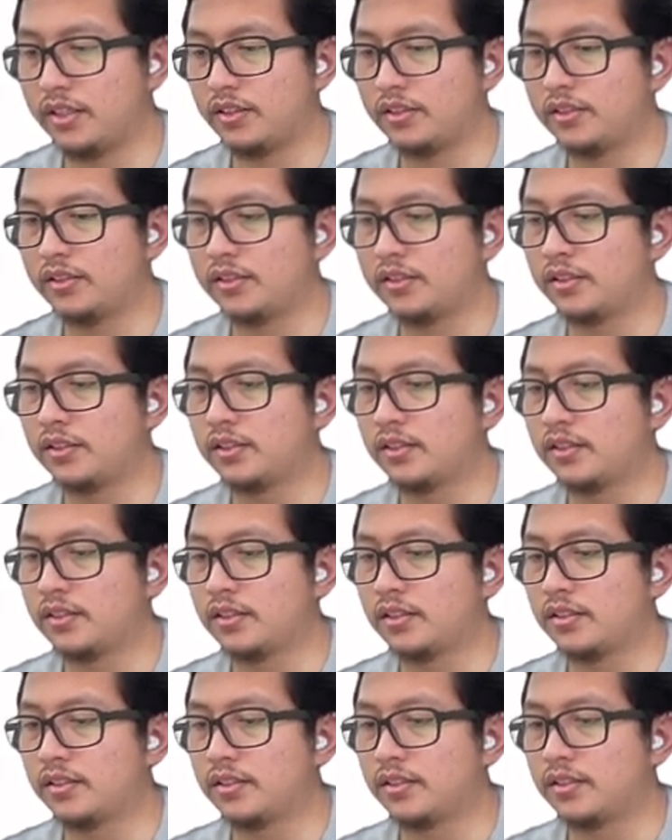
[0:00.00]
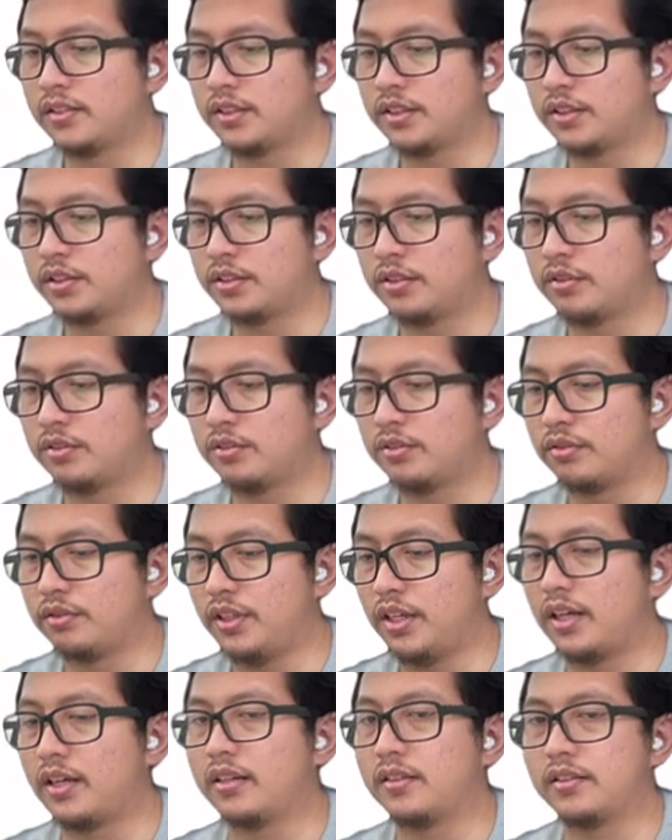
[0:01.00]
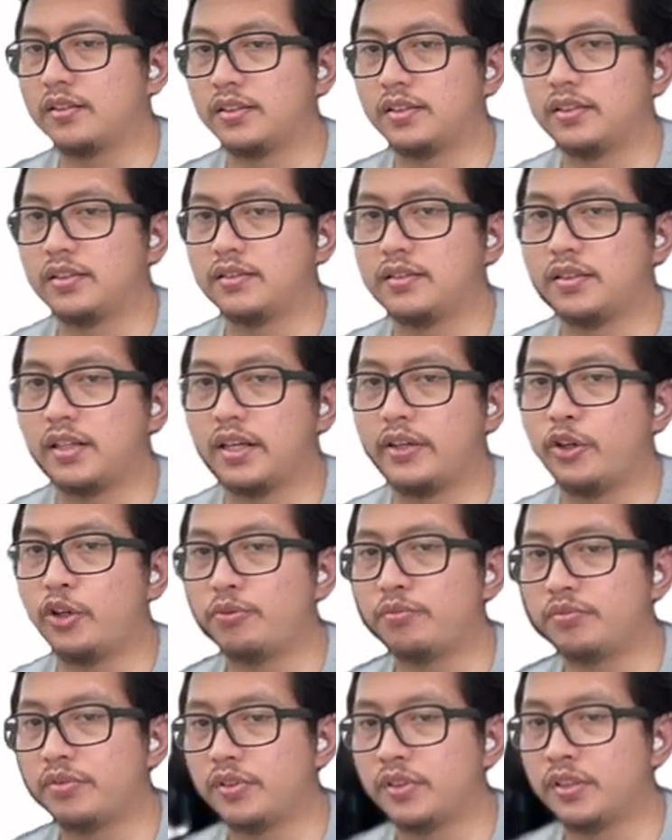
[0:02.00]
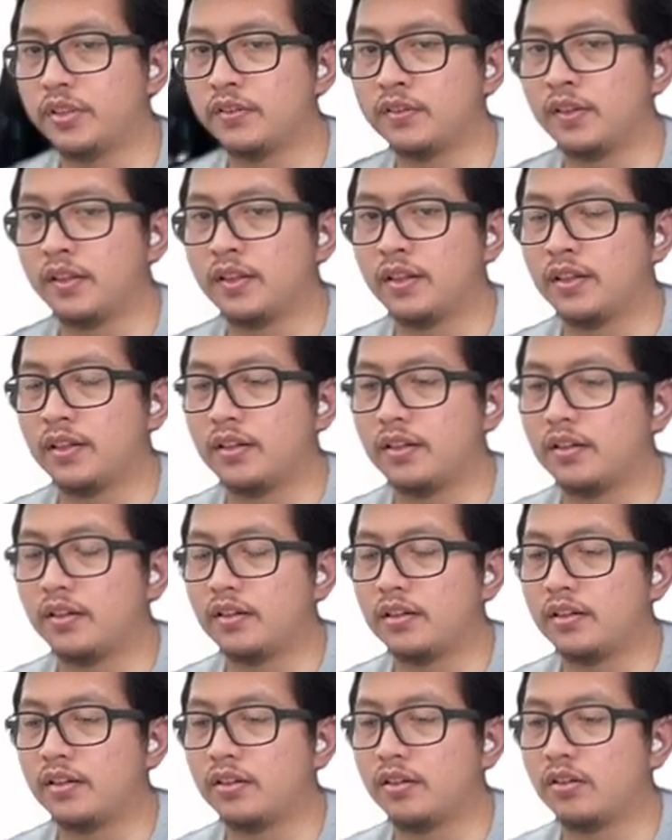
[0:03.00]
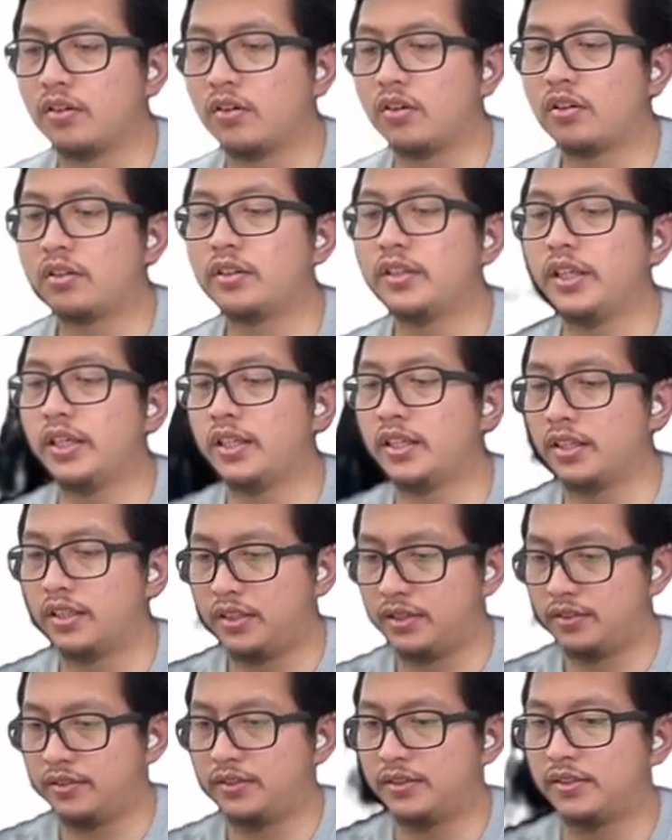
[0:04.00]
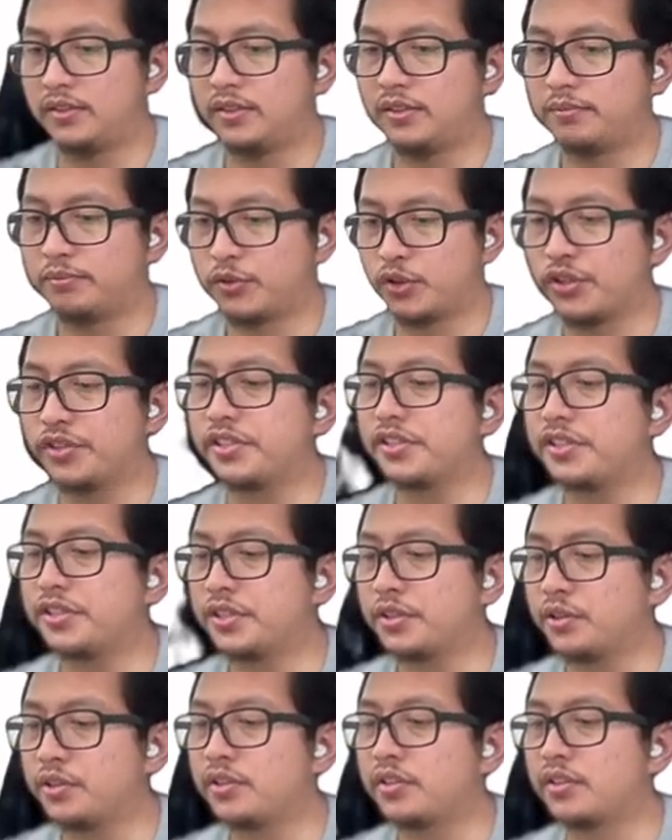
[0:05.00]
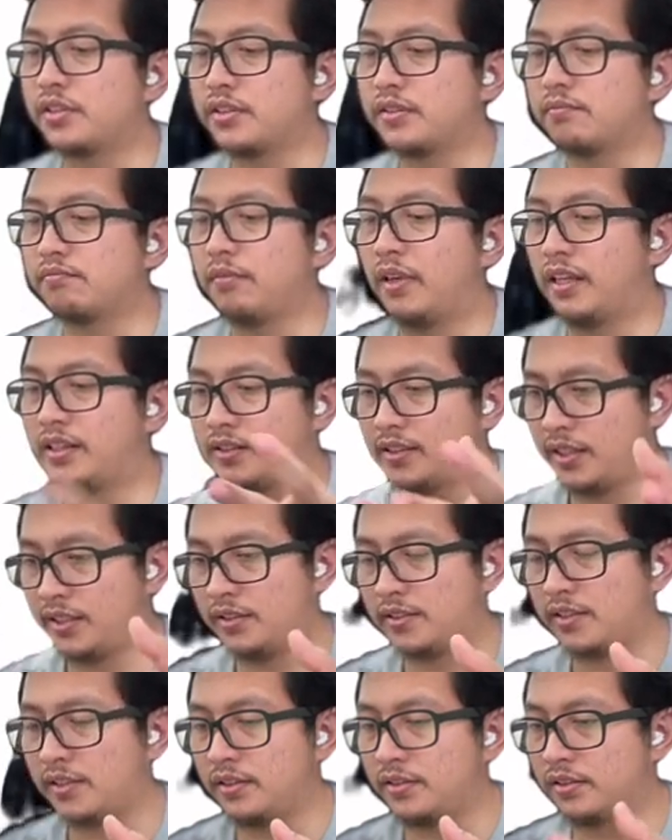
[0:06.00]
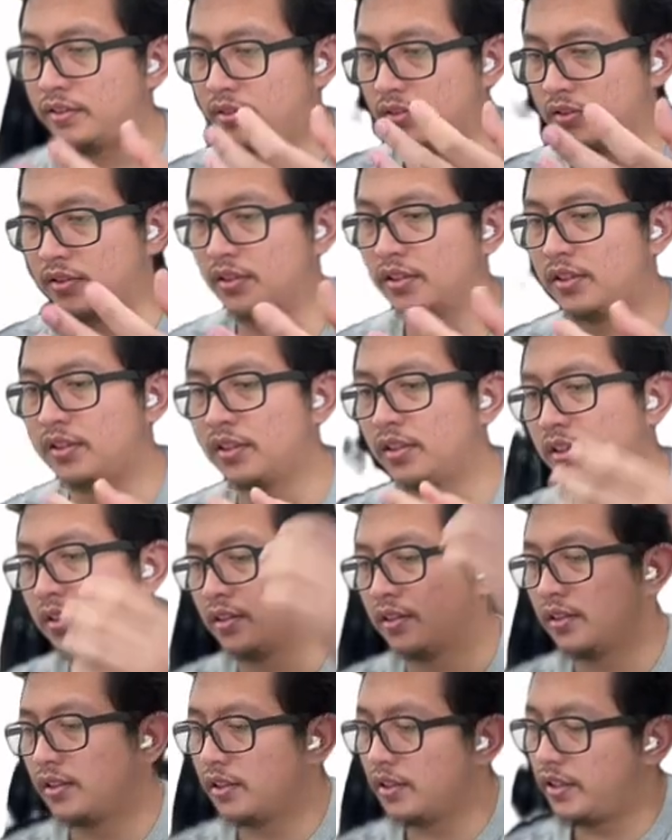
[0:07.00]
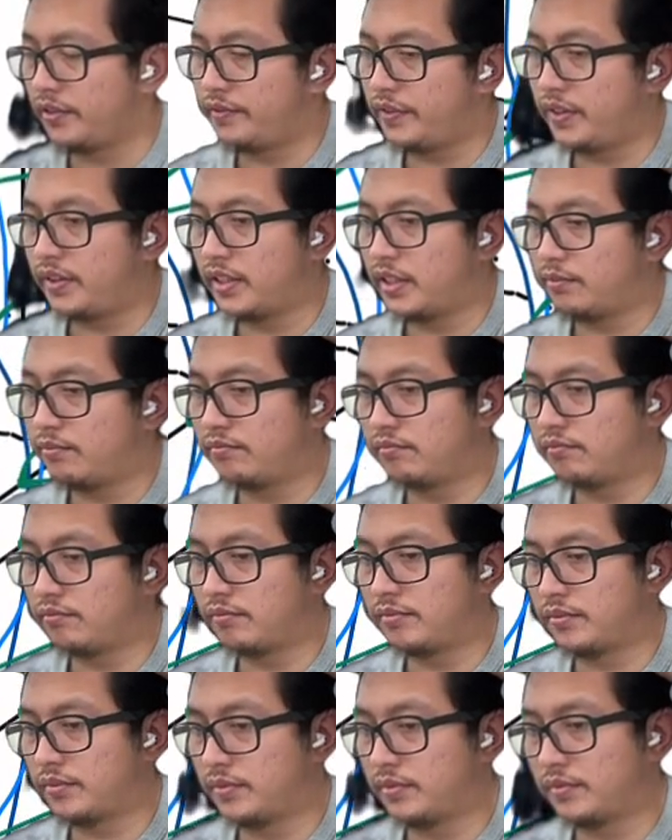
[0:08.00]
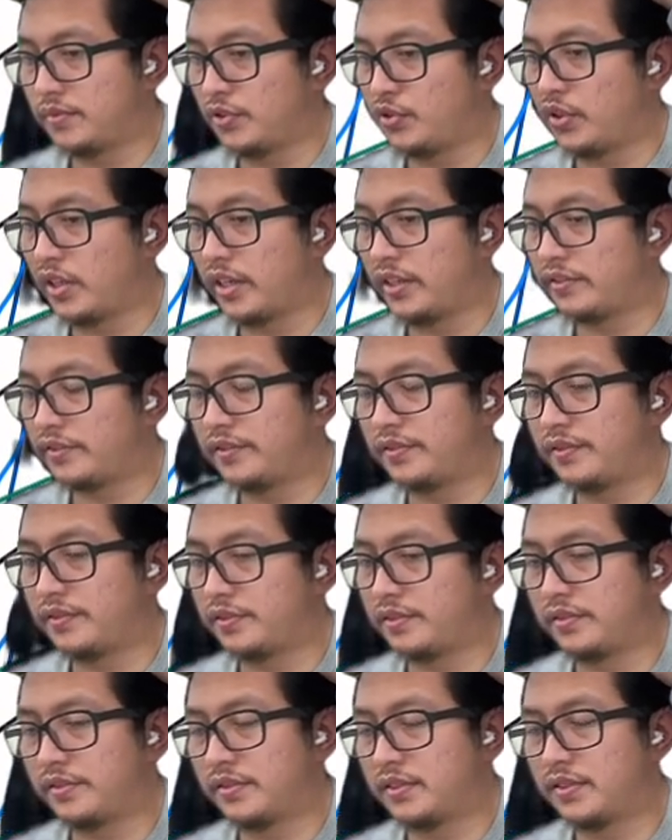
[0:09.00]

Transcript: Okay. So yeah, I hope all the procedures make sense, and every time you have,